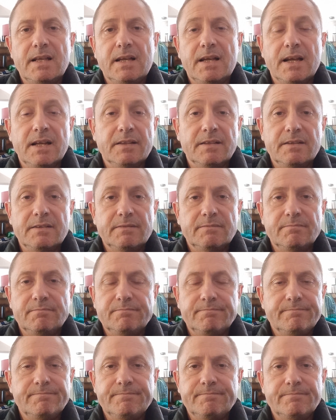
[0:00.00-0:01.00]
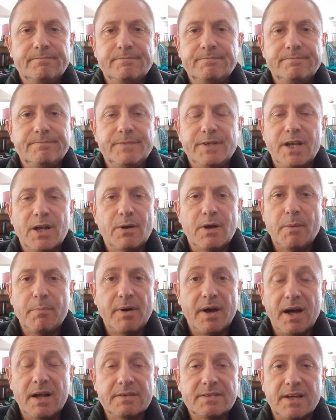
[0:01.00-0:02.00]
And, you know,
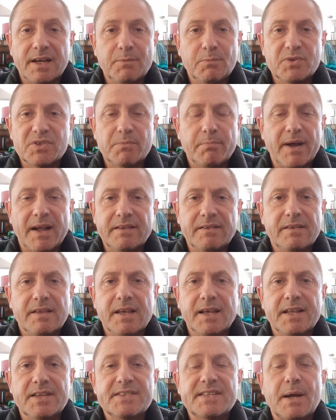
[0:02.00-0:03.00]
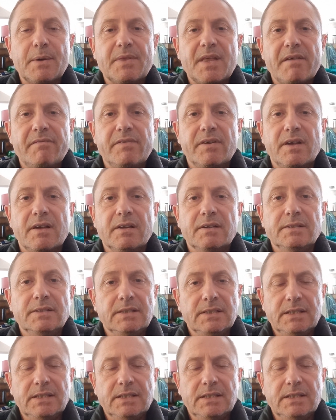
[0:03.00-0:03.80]
apartheid was a bad thing in South Africa,